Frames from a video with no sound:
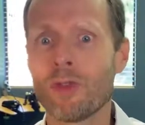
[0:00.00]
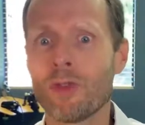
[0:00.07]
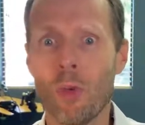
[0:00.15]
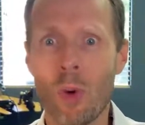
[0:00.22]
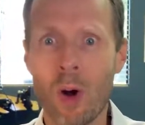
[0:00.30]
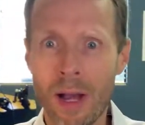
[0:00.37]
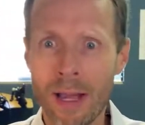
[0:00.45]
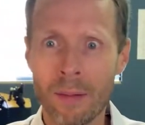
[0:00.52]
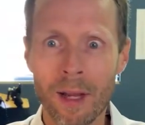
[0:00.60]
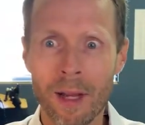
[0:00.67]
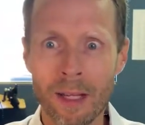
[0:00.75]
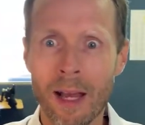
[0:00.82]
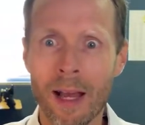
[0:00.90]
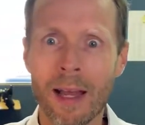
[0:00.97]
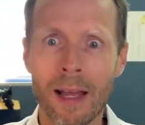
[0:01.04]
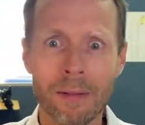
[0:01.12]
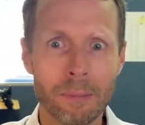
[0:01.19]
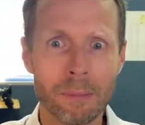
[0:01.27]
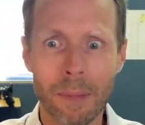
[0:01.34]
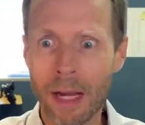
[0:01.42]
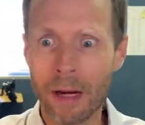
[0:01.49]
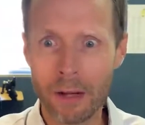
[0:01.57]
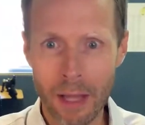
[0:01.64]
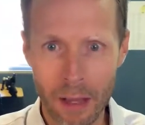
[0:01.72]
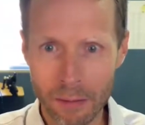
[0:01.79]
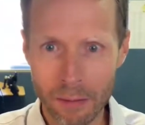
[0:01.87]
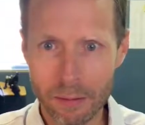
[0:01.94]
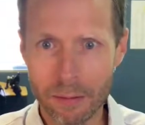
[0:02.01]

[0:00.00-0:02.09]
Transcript: Why am I not better yet?